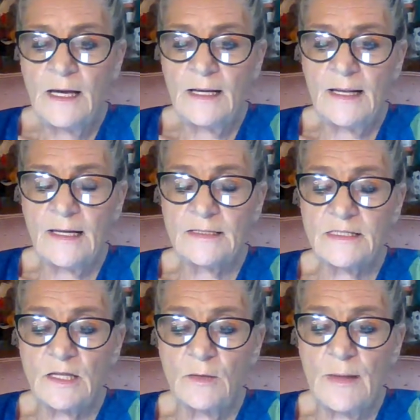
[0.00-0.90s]
An
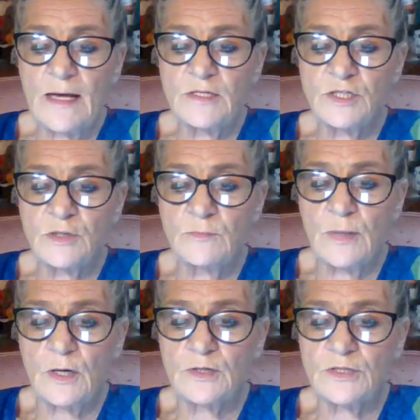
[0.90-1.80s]
exclamation
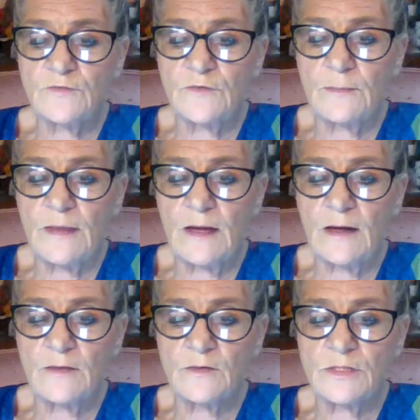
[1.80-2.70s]
burst from the
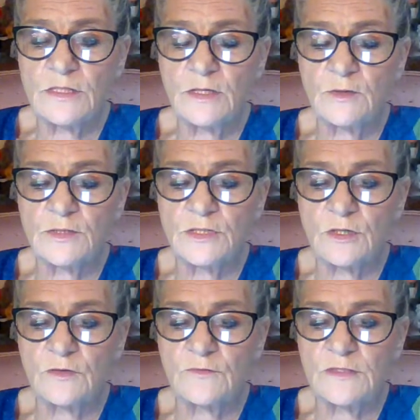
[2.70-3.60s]
other Secret
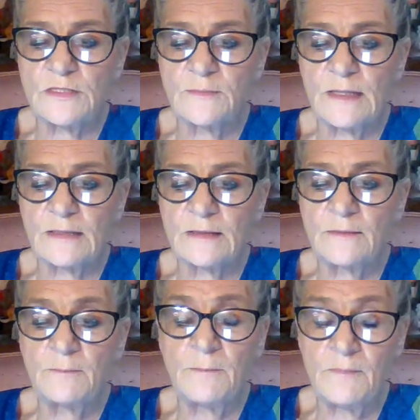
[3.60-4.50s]
Serviceman,
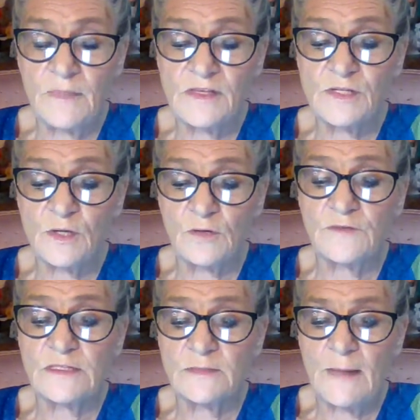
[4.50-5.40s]

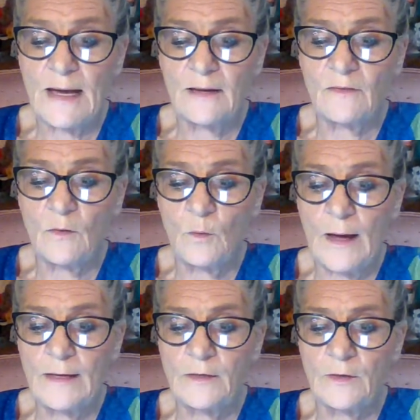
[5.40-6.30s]
the
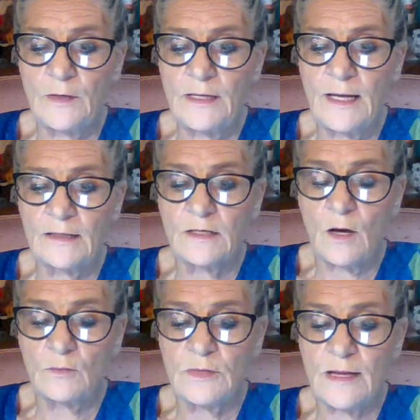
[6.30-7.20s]
waiter. He had
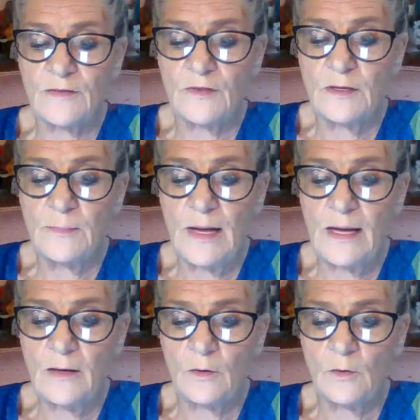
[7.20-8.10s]
gone deathly
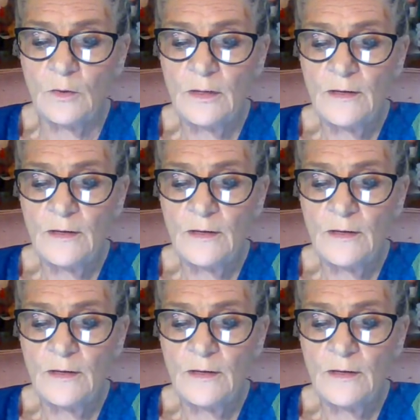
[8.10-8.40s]
pale.